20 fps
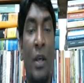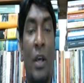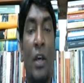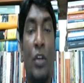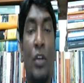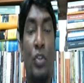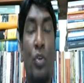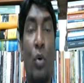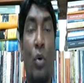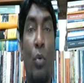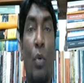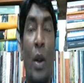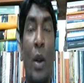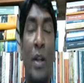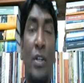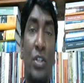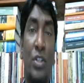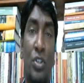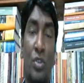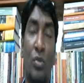So
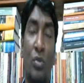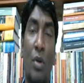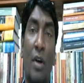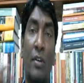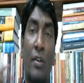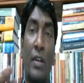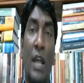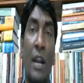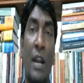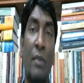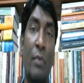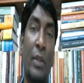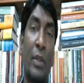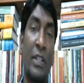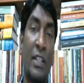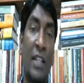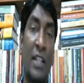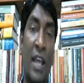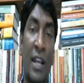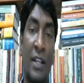once you are done with
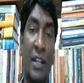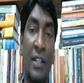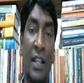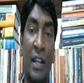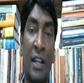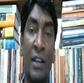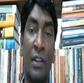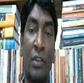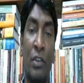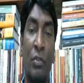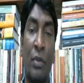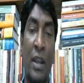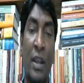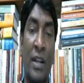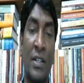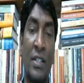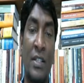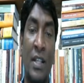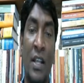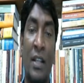that, then you can
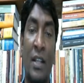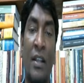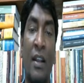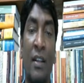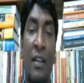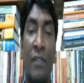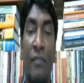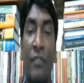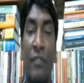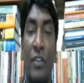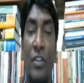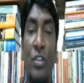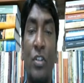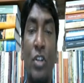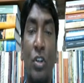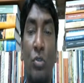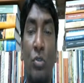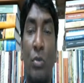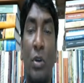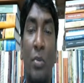say that the first
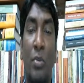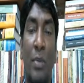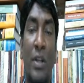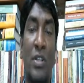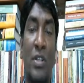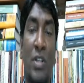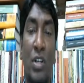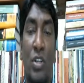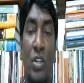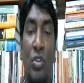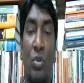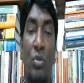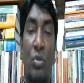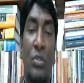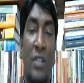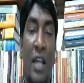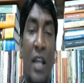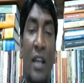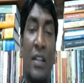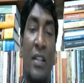two equations shows
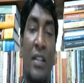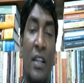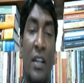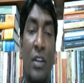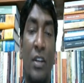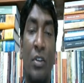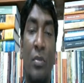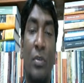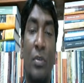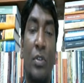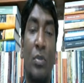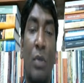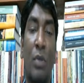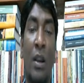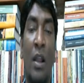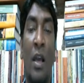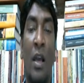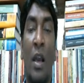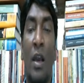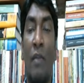that the individual
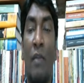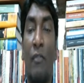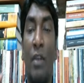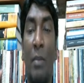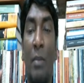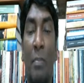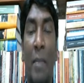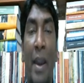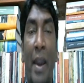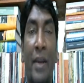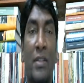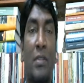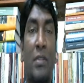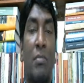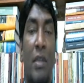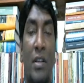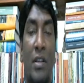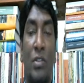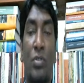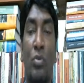will
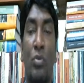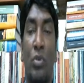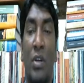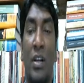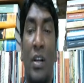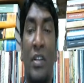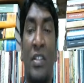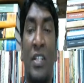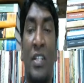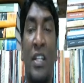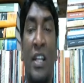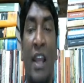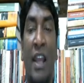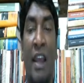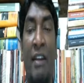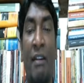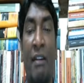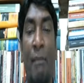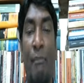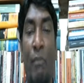maximize utility at
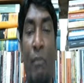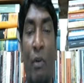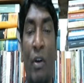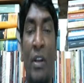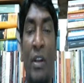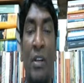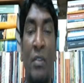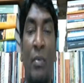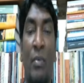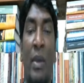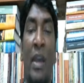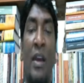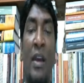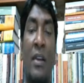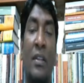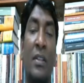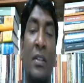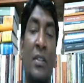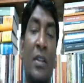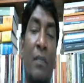a point where
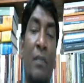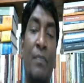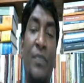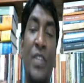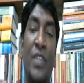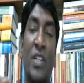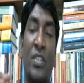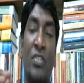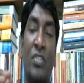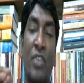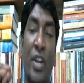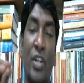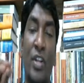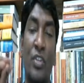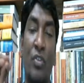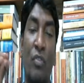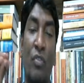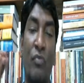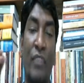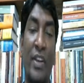the subject
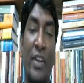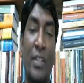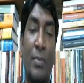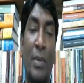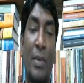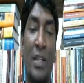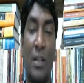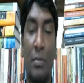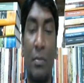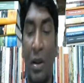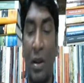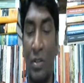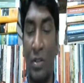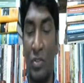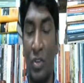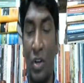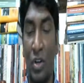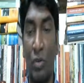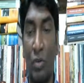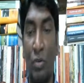ratio of expected
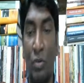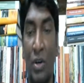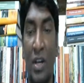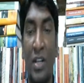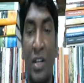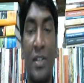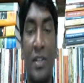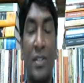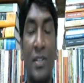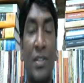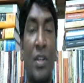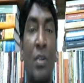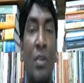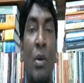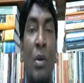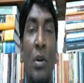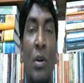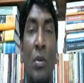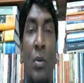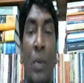marginal utility is equal
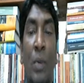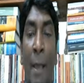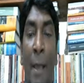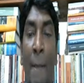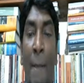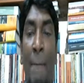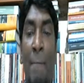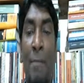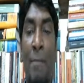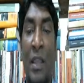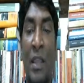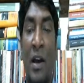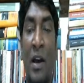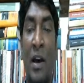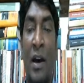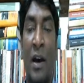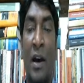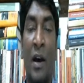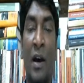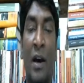to
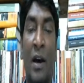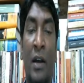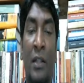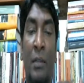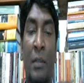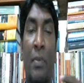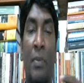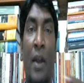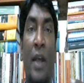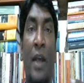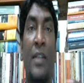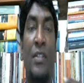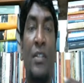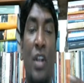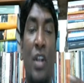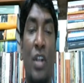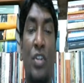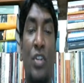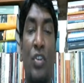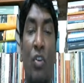the price
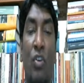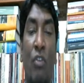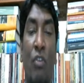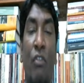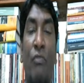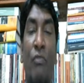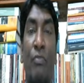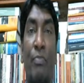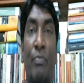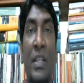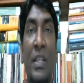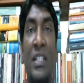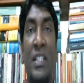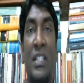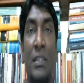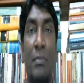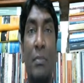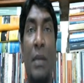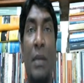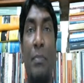ratio of PG
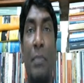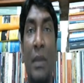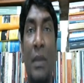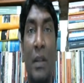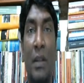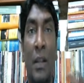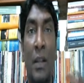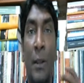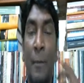by P